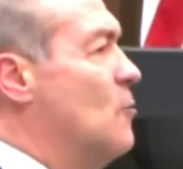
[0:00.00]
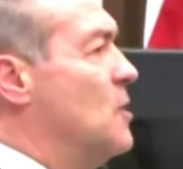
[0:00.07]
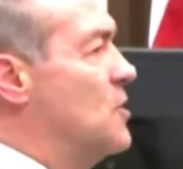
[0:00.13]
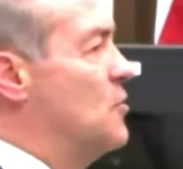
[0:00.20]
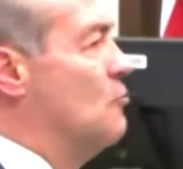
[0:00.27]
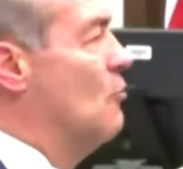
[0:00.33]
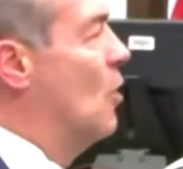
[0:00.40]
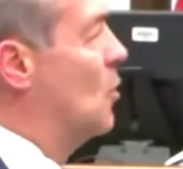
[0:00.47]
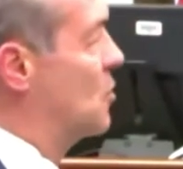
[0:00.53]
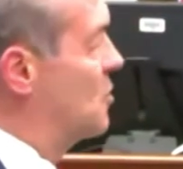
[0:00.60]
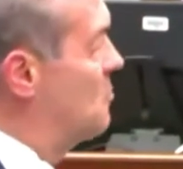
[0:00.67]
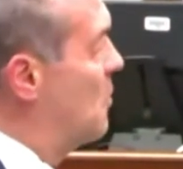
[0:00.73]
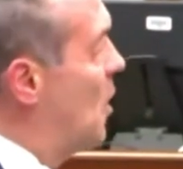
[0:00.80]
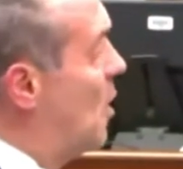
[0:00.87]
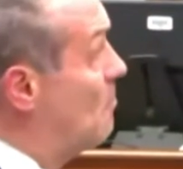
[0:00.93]
Mr.
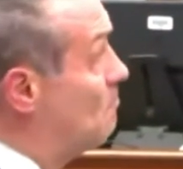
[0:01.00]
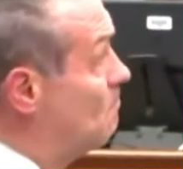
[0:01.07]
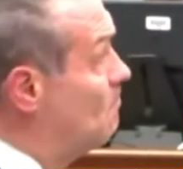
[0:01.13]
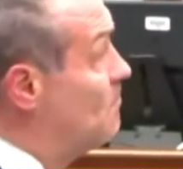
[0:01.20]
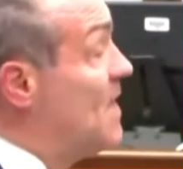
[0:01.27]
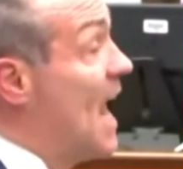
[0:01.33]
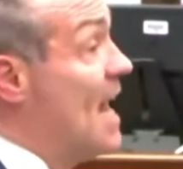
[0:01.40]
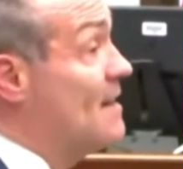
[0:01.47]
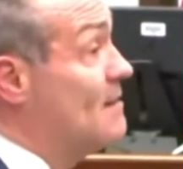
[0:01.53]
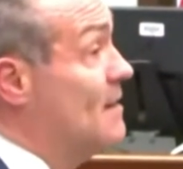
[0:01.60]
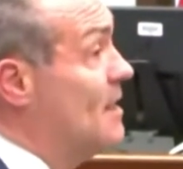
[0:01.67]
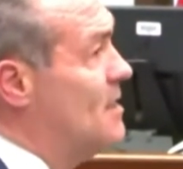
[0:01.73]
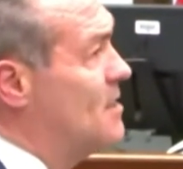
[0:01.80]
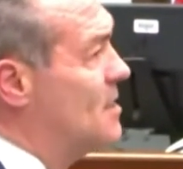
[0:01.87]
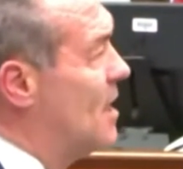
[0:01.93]
Rosenbaum. Not
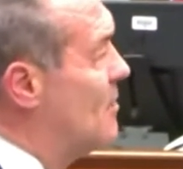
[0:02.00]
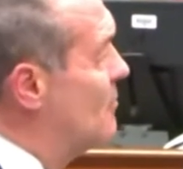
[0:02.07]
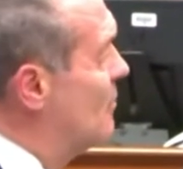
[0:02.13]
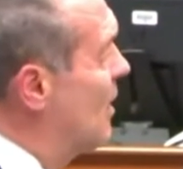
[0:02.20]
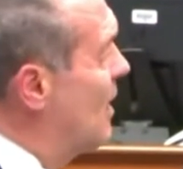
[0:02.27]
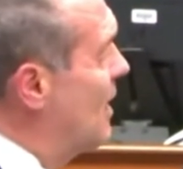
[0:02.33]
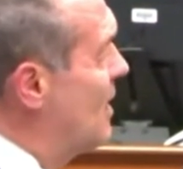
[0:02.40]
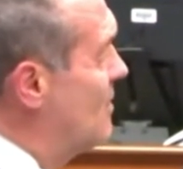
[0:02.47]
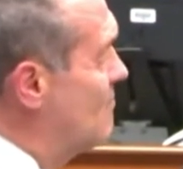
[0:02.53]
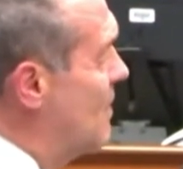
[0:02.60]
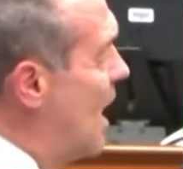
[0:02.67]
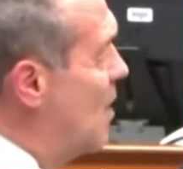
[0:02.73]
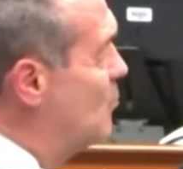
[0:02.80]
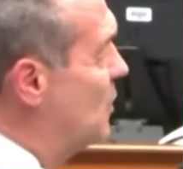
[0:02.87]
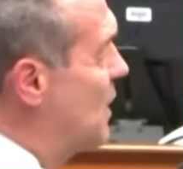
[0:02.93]
that he's under any
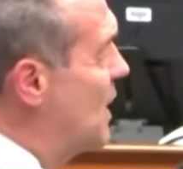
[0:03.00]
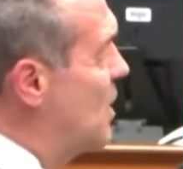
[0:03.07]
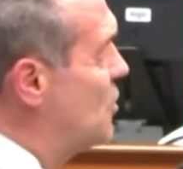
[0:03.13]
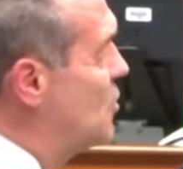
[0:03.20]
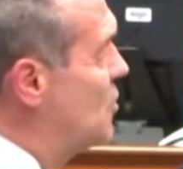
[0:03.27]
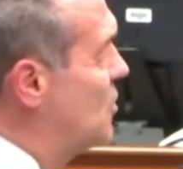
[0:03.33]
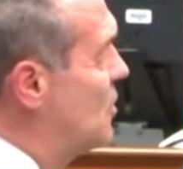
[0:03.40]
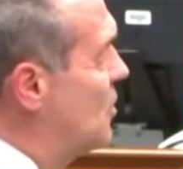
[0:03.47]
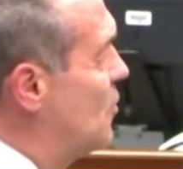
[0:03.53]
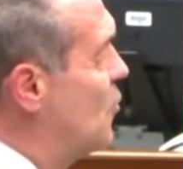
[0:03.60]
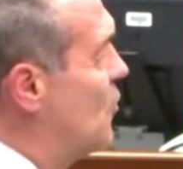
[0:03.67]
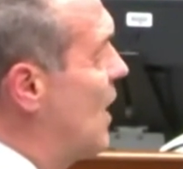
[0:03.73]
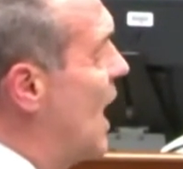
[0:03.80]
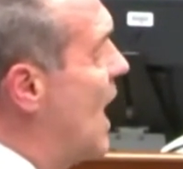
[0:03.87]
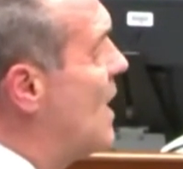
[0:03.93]
obligation to
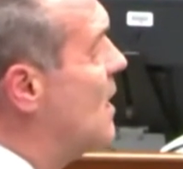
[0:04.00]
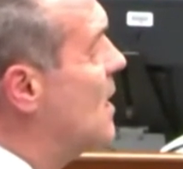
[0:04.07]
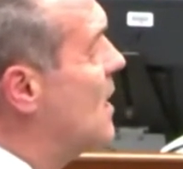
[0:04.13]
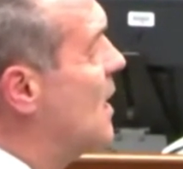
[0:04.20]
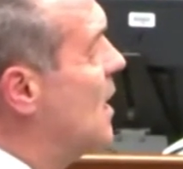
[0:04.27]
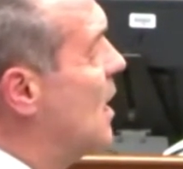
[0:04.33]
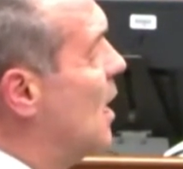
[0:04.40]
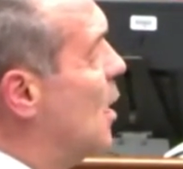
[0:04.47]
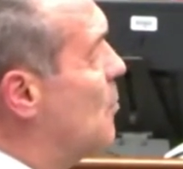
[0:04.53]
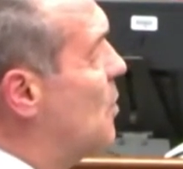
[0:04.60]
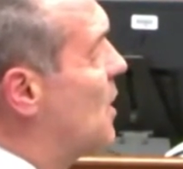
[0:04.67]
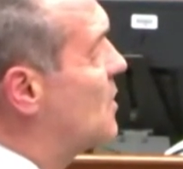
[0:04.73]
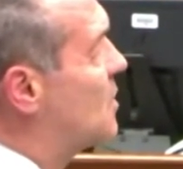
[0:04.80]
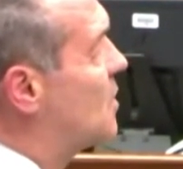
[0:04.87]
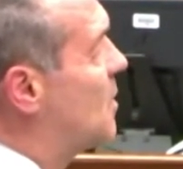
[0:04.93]
do that,
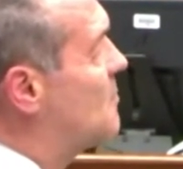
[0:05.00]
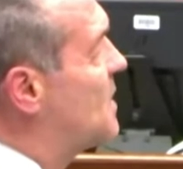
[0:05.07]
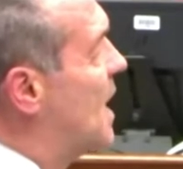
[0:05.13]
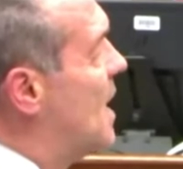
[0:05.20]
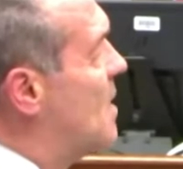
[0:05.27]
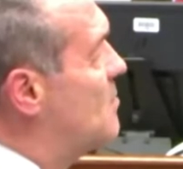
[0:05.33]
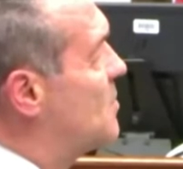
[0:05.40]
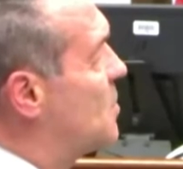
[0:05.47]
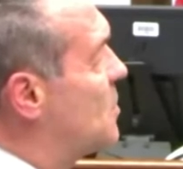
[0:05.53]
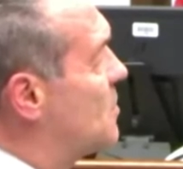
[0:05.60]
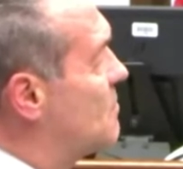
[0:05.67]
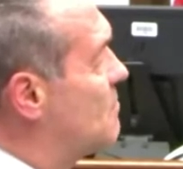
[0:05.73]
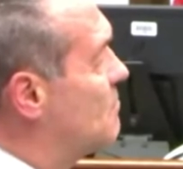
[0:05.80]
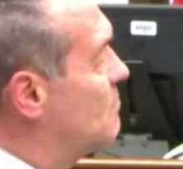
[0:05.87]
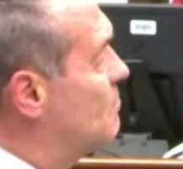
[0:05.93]
but
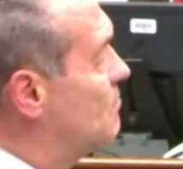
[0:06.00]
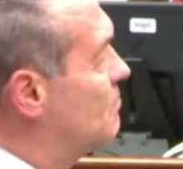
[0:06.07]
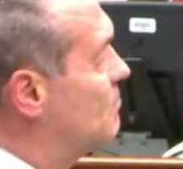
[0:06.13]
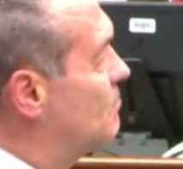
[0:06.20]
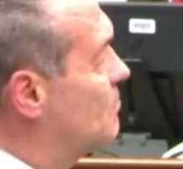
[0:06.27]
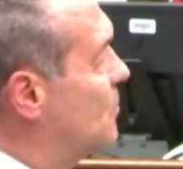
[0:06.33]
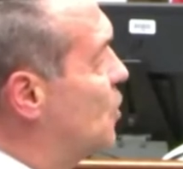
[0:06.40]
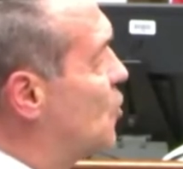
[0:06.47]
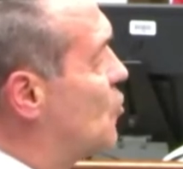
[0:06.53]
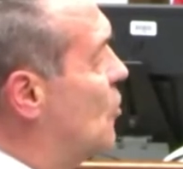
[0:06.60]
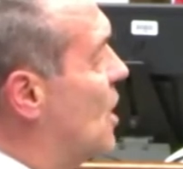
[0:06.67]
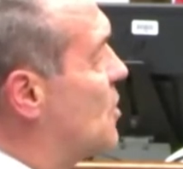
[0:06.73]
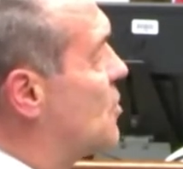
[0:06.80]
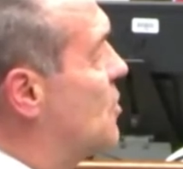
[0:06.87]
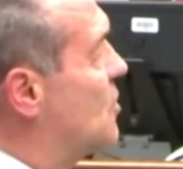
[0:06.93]
sometimes
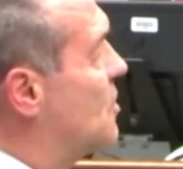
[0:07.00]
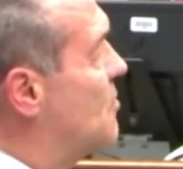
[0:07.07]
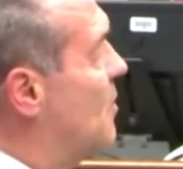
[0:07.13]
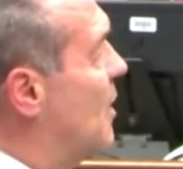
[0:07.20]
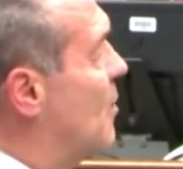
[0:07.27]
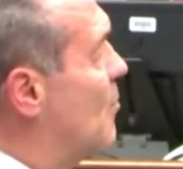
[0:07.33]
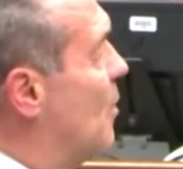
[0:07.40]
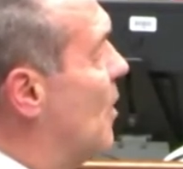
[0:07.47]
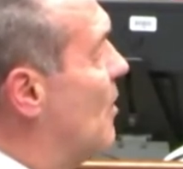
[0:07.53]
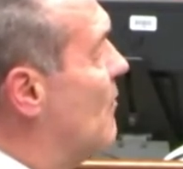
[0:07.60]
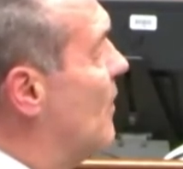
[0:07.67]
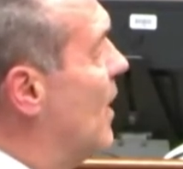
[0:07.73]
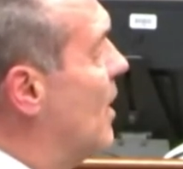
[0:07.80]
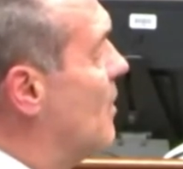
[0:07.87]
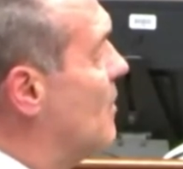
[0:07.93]
discretion is the better part of
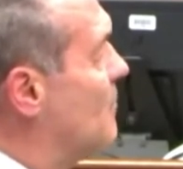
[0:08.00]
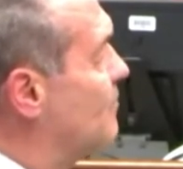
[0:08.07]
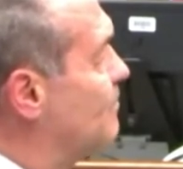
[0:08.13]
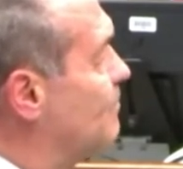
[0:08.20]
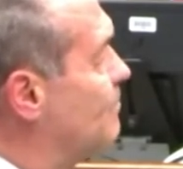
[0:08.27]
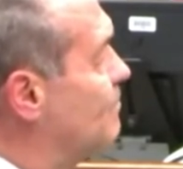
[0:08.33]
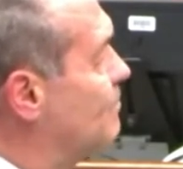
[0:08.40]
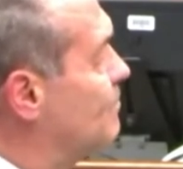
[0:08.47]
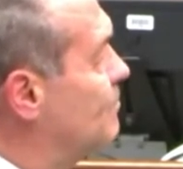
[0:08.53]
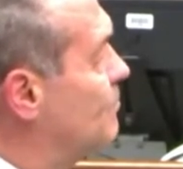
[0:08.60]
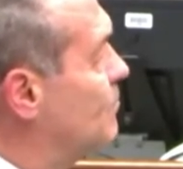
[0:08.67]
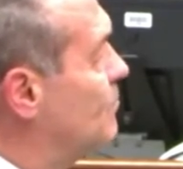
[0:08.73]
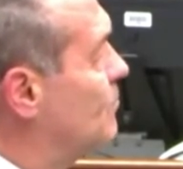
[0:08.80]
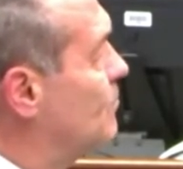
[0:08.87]
valor. He fucking